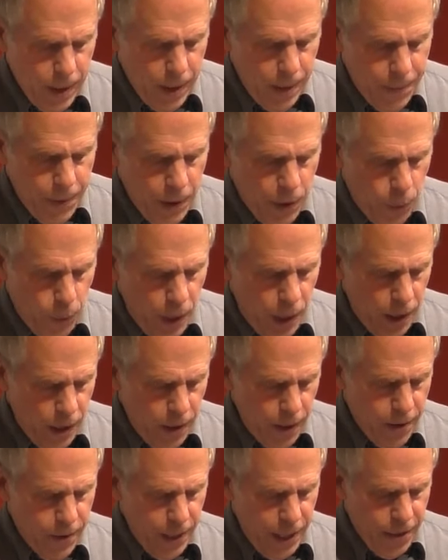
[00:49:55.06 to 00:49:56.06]

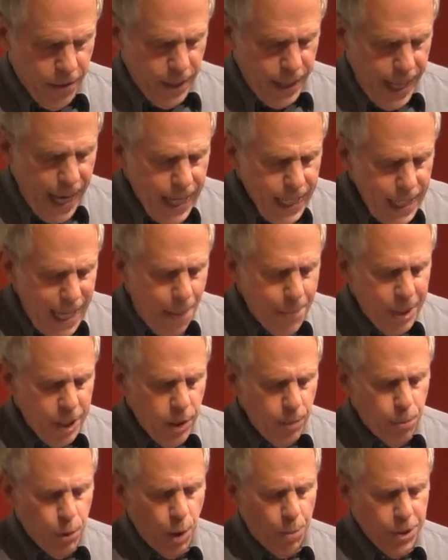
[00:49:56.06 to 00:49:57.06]
It's an economic
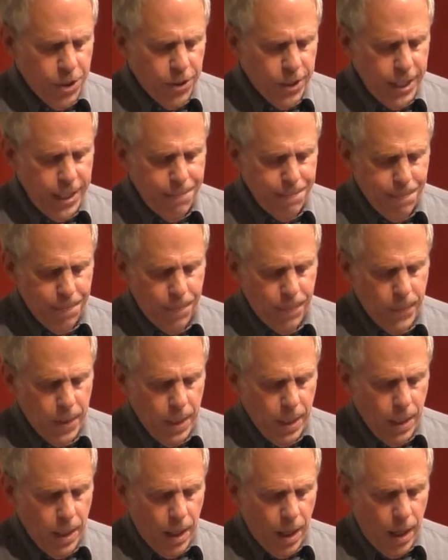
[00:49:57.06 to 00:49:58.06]
diplomacy,
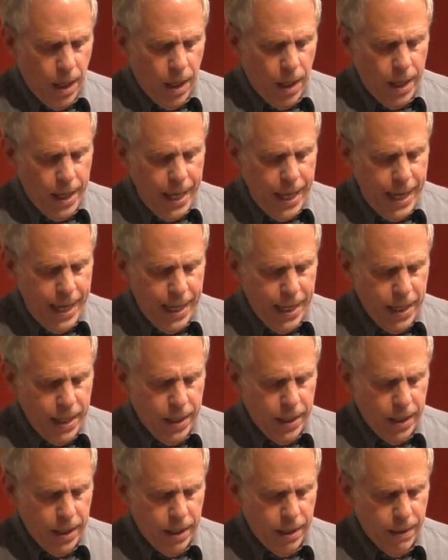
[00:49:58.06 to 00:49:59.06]
and
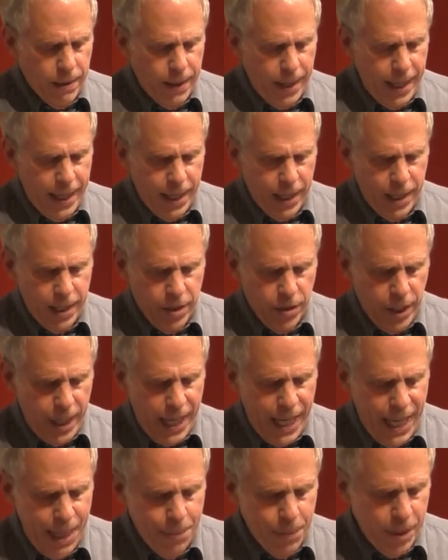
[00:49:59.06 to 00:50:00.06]
it's
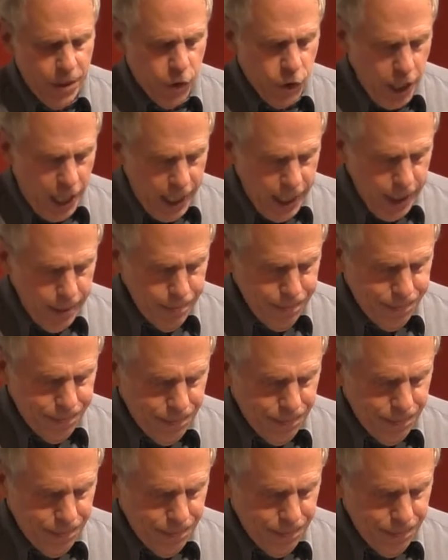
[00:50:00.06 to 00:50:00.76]
aimed at China.